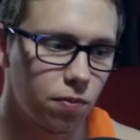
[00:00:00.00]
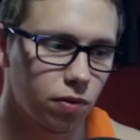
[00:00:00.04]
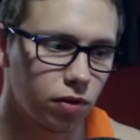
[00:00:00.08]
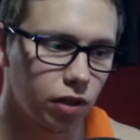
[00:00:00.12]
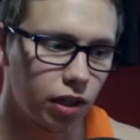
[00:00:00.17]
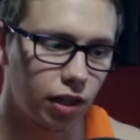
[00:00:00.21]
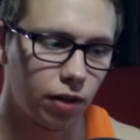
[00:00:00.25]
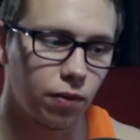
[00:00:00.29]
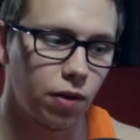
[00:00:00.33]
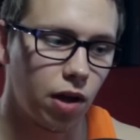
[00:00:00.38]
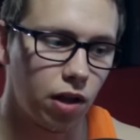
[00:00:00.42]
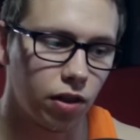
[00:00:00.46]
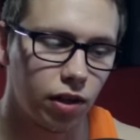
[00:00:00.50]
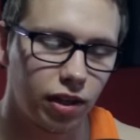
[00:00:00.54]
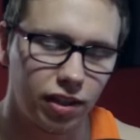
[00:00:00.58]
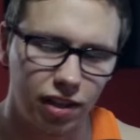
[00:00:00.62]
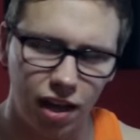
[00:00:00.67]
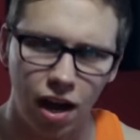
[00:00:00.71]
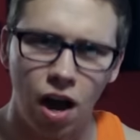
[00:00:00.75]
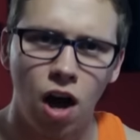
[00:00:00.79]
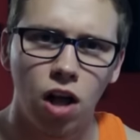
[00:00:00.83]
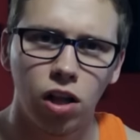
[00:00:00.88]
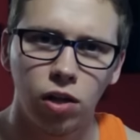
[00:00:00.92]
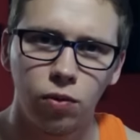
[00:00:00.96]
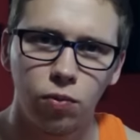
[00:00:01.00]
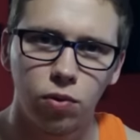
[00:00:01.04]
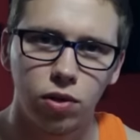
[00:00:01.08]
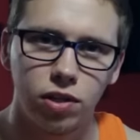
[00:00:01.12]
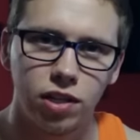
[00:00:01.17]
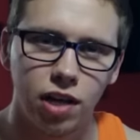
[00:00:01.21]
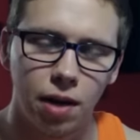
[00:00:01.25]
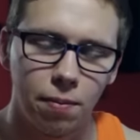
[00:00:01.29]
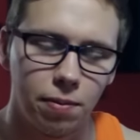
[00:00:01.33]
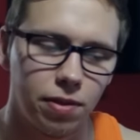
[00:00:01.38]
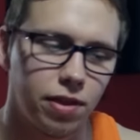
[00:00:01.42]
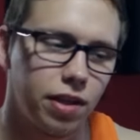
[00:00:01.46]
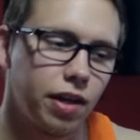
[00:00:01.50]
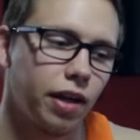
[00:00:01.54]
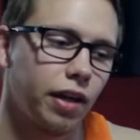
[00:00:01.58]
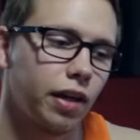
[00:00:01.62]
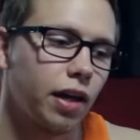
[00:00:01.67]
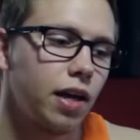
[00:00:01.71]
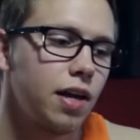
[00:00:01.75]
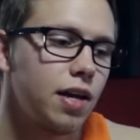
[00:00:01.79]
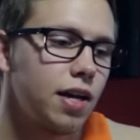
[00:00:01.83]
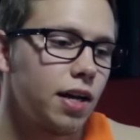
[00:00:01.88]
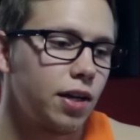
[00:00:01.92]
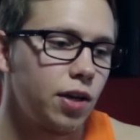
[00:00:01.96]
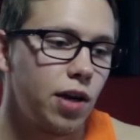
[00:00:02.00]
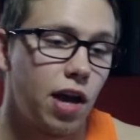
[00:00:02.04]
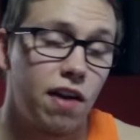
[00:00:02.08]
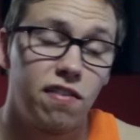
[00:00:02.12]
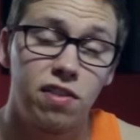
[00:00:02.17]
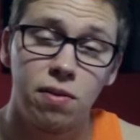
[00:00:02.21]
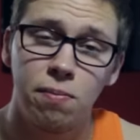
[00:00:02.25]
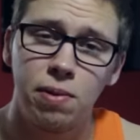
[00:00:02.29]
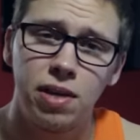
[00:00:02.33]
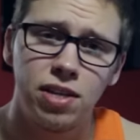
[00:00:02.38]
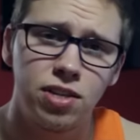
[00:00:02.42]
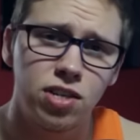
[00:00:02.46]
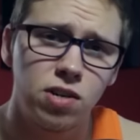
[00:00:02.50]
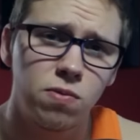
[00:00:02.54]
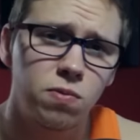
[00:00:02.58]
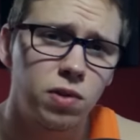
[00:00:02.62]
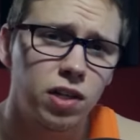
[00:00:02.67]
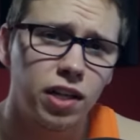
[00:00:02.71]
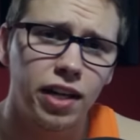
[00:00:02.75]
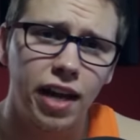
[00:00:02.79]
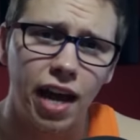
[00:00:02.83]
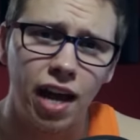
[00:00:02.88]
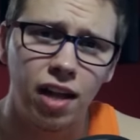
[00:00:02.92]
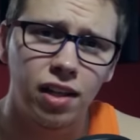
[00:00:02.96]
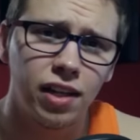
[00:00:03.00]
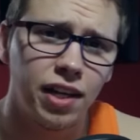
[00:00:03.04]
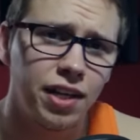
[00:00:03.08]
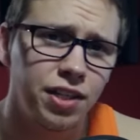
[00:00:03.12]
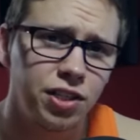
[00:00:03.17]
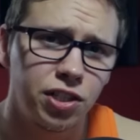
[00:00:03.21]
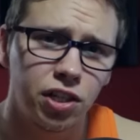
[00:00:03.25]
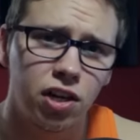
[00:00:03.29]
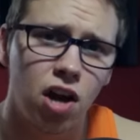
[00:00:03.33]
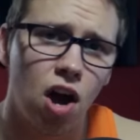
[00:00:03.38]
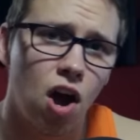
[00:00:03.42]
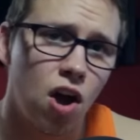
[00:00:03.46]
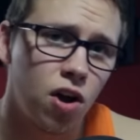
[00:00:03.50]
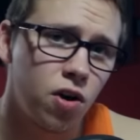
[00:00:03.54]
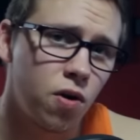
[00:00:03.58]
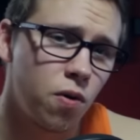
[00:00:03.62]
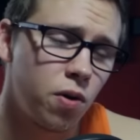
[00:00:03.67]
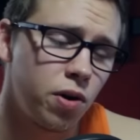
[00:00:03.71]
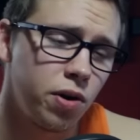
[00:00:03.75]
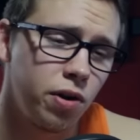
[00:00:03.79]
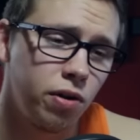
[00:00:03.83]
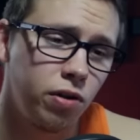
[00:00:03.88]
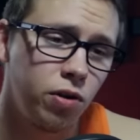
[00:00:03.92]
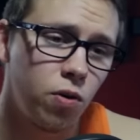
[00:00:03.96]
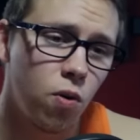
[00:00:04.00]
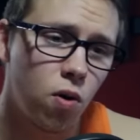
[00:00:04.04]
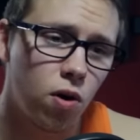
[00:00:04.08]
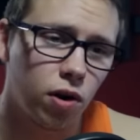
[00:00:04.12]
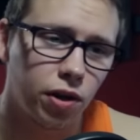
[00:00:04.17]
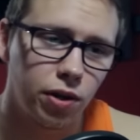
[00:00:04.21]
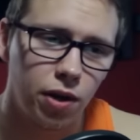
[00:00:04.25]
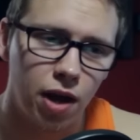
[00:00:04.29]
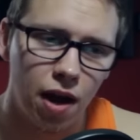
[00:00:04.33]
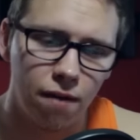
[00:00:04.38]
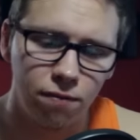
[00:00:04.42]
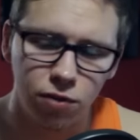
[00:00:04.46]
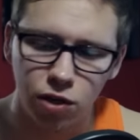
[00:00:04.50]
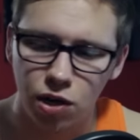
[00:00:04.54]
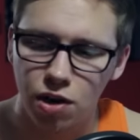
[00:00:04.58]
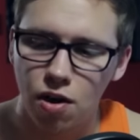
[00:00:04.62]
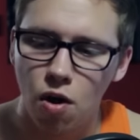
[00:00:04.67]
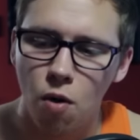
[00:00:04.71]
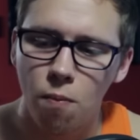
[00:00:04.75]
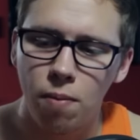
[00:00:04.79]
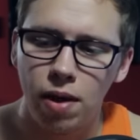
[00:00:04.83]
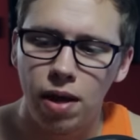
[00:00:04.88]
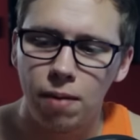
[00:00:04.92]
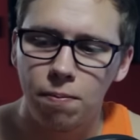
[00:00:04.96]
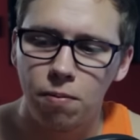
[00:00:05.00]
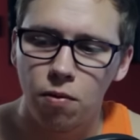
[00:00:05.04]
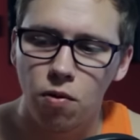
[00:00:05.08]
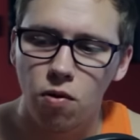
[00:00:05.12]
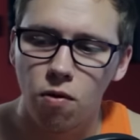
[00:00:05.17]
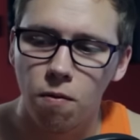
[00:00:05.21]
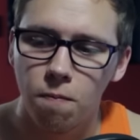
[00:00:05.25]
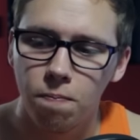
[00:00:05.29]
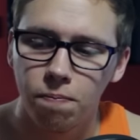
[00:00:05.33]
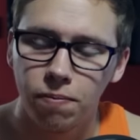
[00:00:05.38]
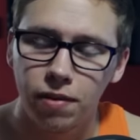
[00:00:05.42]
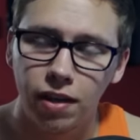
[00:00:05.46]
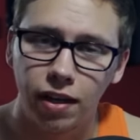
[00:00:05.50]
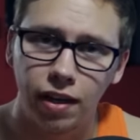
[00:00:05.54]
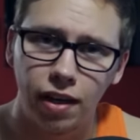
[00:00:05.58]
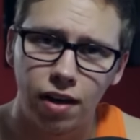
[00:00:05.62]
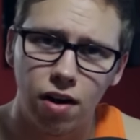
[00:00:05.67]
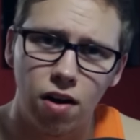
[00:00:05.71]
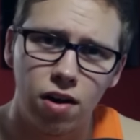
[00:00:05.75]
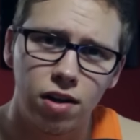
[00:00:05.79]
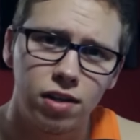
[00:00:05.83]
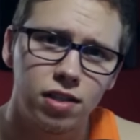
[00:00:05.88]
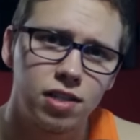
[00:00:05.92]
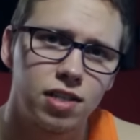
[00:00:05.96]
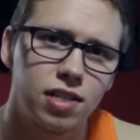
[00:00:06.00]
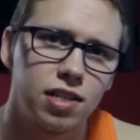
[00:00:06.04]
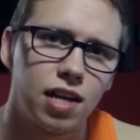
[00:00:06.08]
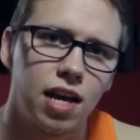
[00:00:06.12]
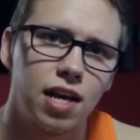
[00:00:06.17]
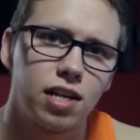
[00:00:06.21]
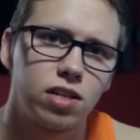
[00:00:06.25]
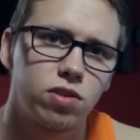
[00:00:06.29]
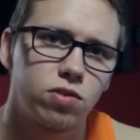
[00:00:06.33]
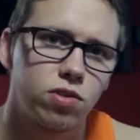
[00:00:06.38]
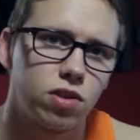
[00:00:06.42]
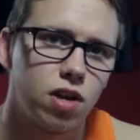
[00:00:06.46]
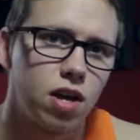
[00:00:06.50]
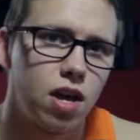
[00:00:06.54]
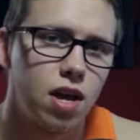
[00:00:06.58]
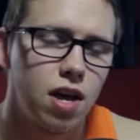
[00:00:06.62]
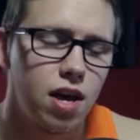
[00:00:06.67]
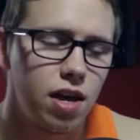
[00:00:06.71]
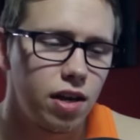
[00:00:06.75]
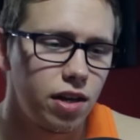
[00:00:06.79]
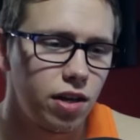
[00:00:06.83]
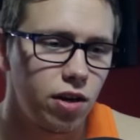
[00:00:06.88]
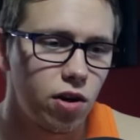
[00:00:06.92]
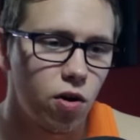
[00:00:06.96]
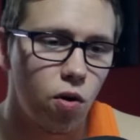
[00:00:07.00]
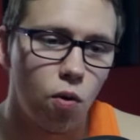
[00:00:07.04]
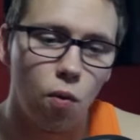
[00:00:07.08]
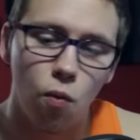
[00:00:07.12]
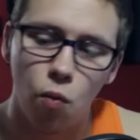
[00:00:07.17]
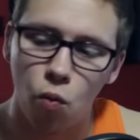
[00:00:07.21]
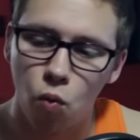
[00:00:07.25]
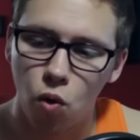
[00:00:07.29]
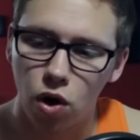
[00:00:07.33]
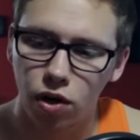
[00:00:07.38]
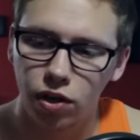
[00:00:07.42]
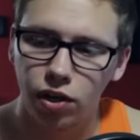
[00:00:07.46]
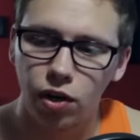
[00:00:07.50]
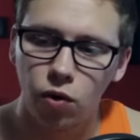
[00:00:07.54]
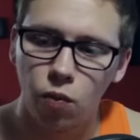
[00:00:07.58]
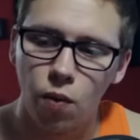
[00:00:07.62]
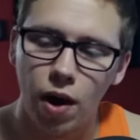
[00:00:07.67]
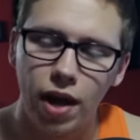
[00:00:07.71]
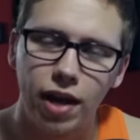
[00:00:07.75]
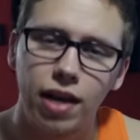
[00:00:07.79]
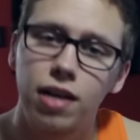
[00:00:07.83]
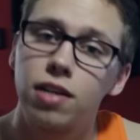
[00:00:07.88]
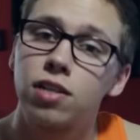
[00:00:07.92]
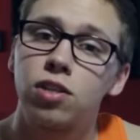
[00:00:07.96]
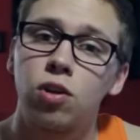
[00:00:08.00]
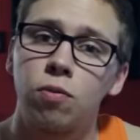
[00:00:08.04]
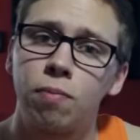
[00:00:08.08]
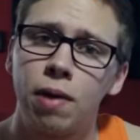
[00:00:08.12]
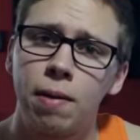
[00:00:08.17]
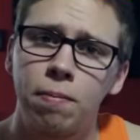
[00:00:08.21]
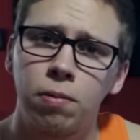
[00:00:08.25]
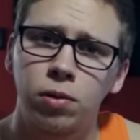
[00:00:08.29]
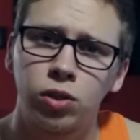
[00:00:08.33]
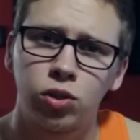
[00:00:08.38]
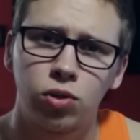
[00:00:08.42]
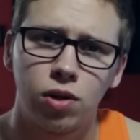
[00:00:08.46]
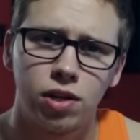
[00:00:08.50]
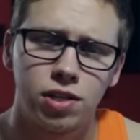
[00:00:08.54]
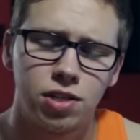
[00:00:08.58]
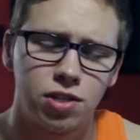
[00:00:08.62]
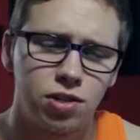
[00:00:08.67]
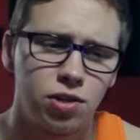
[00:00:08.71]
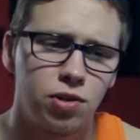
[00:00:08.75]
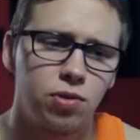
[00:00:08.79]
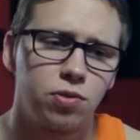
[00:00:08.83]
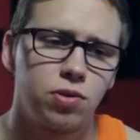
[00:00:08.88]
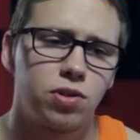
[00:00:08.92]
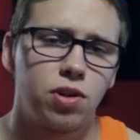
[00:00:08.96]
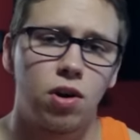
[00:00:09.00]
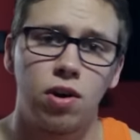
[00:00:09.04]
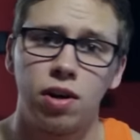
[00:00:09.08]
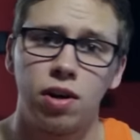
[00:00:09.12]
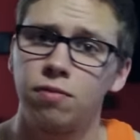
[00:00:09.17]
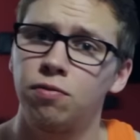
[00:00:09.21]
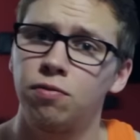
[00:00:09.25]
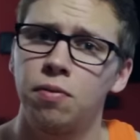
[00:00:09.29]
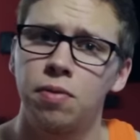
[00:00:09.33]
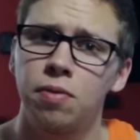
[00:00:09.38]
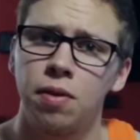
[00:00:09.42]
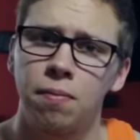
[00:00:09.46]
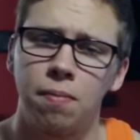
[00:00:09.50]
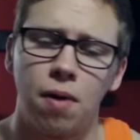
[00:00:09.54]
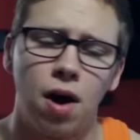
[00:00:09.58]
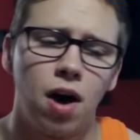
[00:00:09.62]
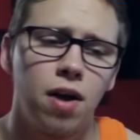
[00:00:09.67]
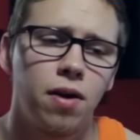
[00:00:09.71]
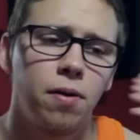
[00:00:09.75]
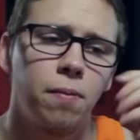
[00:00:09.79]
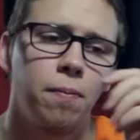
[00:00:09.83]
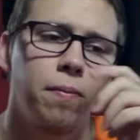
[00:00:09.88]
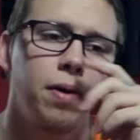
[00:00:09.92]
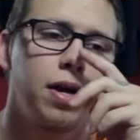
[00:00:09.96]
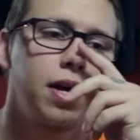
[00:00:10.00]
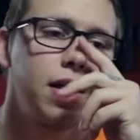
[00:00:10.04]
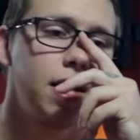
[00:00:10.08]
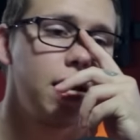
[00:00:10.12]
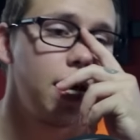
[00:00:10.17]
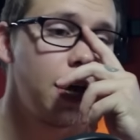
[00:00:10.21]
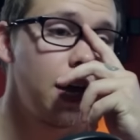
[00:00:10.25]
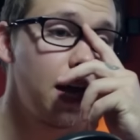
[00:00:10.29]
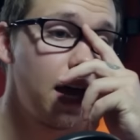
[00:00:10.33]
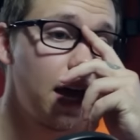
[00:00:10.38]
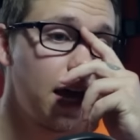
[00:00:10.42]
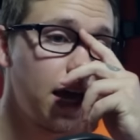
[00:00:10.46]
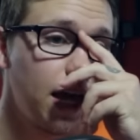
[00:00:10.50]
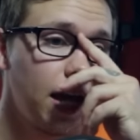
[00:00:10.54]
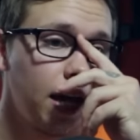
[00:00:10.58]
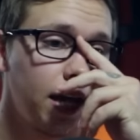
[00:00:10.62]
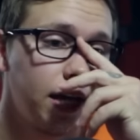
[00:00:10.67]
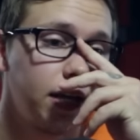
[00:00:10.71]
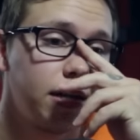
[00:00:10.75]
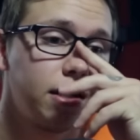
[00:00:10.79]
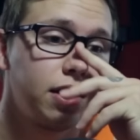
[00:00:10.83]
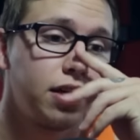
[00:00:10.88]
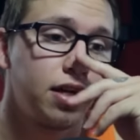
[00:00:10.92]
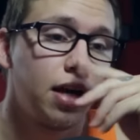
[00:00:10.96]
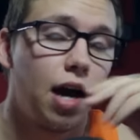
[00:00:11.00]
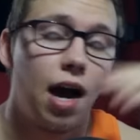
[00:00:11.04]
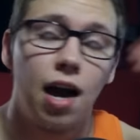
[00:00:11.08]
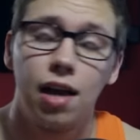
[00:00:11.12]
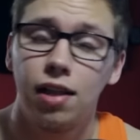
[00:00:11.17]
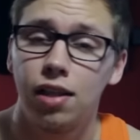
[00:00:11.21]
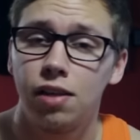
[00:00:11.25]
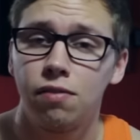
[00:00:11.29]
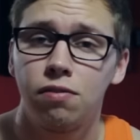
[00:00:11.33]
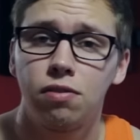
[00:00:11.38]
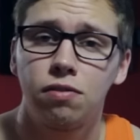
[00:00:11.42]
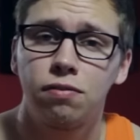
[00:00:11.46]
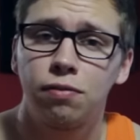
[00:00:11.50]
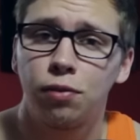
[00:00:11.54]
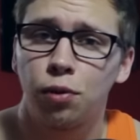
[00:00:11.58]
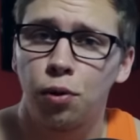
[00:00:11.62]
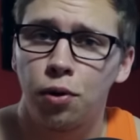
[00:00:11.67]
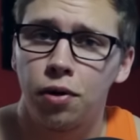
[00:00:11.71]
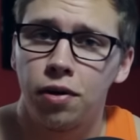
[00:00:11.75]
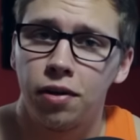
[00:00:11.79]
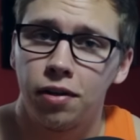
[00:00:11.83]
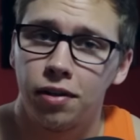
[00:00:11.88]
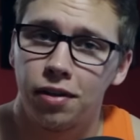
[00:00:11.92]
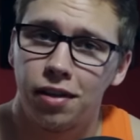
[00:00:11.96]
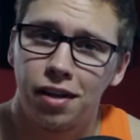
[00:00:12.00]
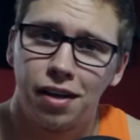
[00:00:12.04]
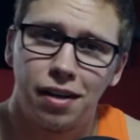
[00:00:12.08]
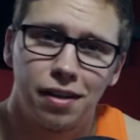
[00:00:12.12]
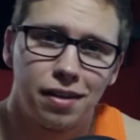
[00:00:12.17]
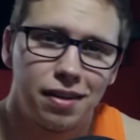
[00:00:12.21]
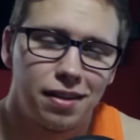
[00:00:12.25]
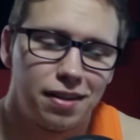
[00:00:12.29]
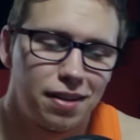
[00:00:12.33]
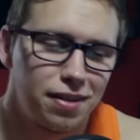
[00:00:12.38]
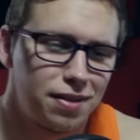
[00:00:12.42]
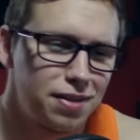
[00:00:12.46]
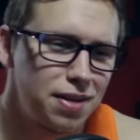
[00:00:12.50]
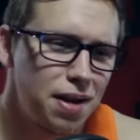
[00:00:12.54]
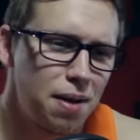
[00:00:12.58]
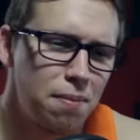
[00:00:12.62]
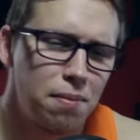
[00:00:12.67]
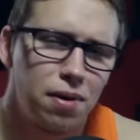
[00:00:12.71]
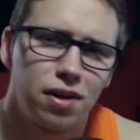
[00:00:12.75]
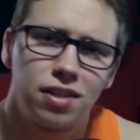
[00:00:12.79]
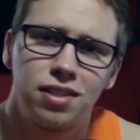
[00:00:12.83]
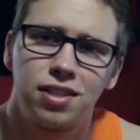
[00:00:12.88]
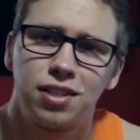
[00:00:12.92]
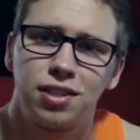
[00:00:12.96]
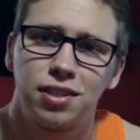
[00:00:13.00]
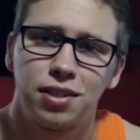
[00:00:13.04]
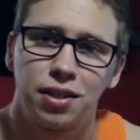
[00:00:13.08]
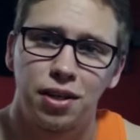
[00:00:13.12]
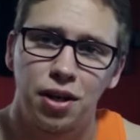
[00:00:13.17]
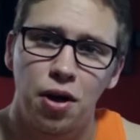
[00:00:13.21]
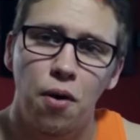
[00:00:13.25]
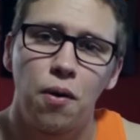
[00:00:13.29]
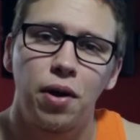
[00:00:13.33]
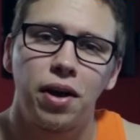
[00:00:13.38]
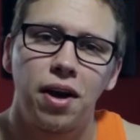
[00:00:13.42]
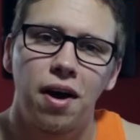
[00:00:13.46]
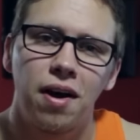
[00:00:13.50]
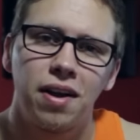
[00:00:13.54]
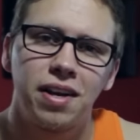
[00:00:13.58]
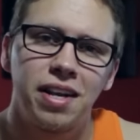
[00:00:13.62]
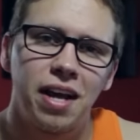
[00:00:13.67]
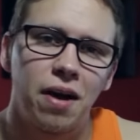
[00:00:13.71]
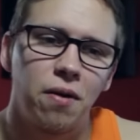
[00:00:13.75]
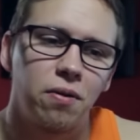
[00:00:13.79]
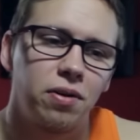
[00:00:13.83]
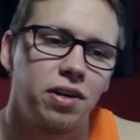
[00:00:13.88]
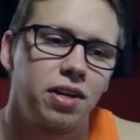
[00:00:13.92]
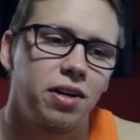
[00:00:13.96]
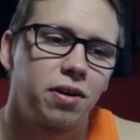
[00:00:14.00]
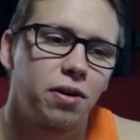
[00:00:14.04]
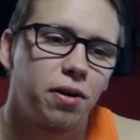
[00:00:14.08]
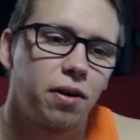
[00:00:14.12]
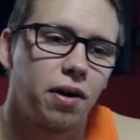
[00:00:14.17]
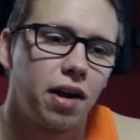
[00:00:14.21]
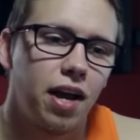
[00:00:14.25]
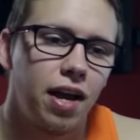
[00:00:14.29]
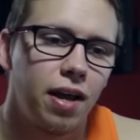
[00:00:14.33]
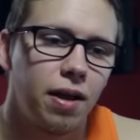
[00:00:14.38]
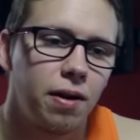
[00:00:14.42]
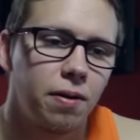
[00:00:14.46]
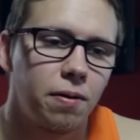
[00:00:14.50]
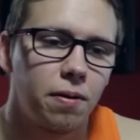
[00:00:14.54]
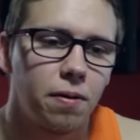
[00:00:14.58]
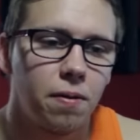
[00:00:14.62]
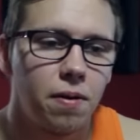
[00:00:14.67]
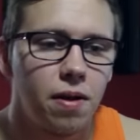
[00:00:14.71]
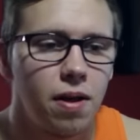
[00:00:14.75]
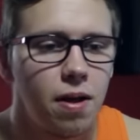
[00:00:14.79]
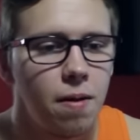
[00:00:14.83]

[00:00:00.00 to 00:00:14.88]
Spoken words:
like that Hollywood type of thing. You have to be somewhere like LA, Chicago, or New York. You have to know people, get on sets, work your way in so people trust you starting from the bottom. And I live in Florida. There's not much going on down here. And